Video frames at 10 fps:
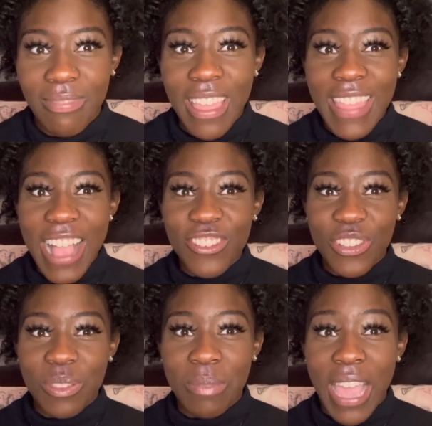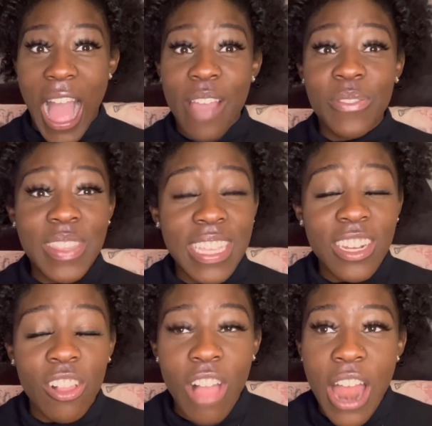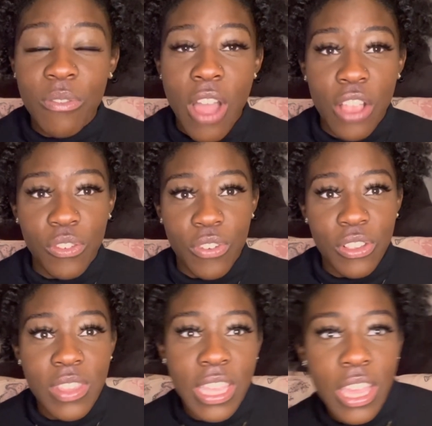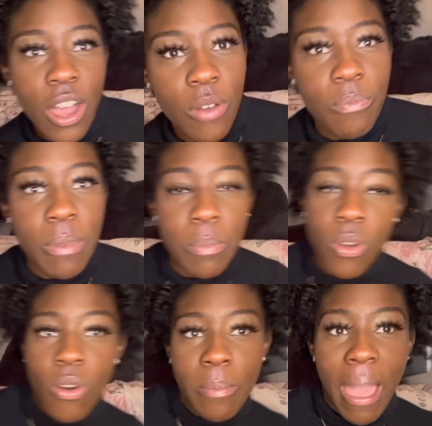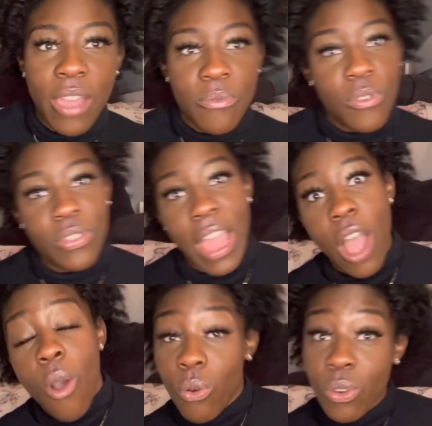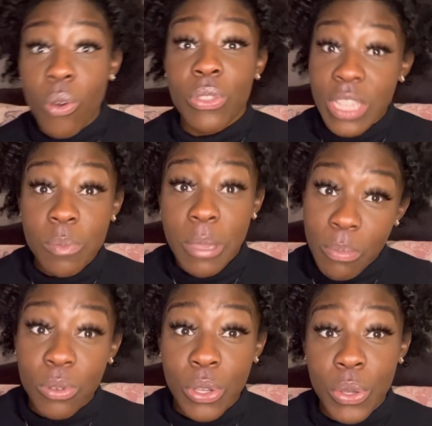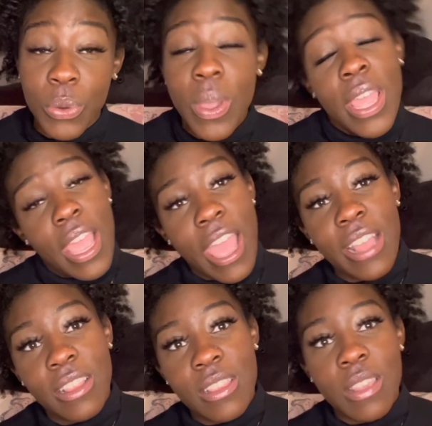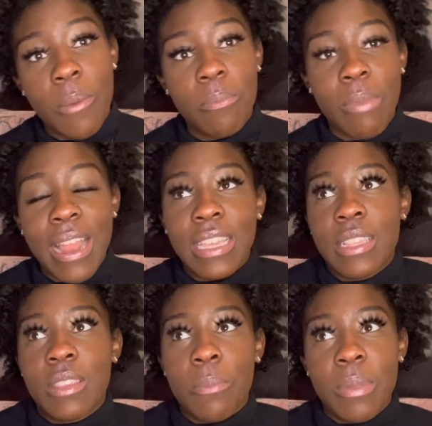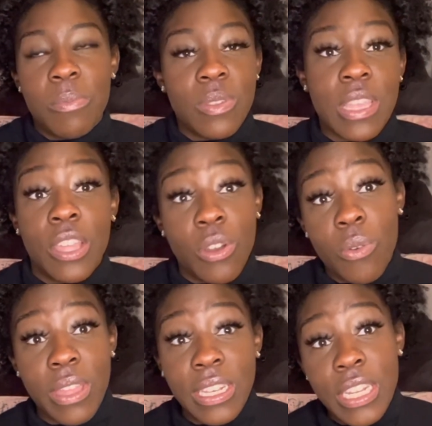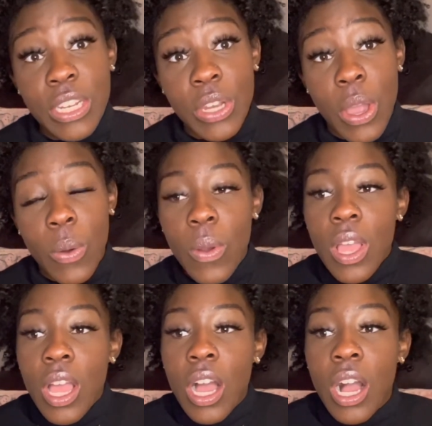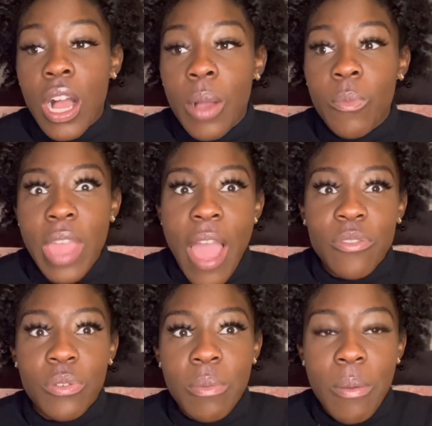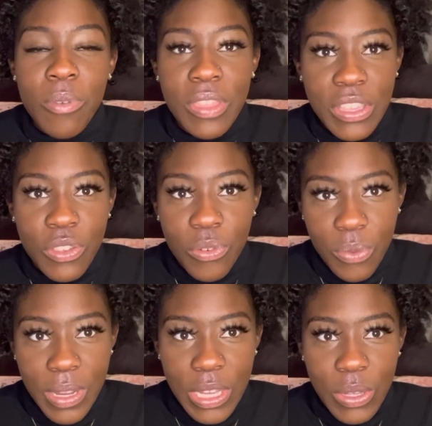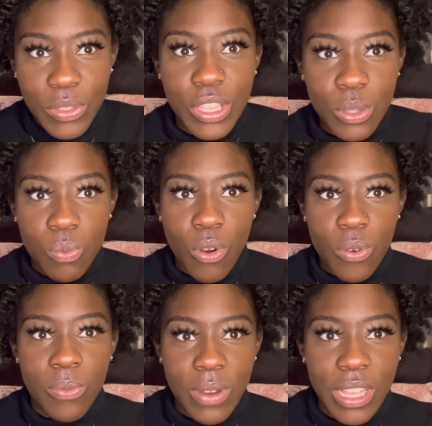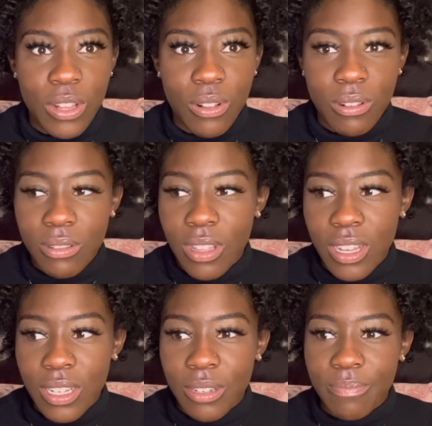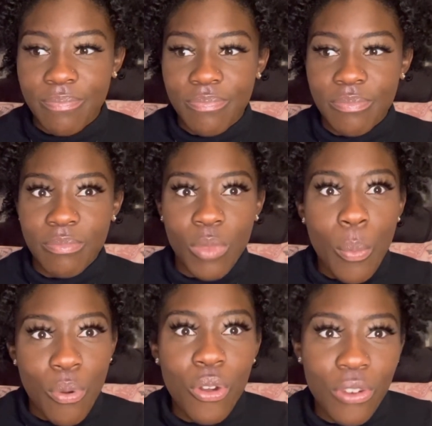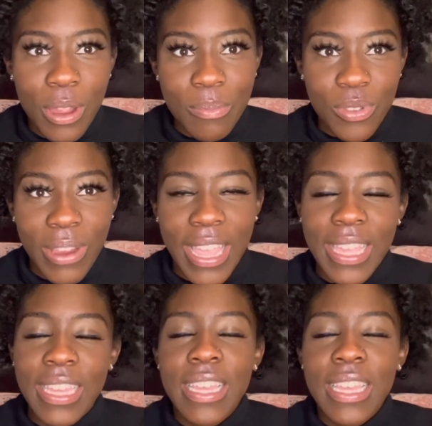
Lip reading: That's just me. I've seen a lot of controversy of people going back and forth that, oh no, these people knew, and some people saying no, they didn't know. We have to remember these were real programs, right?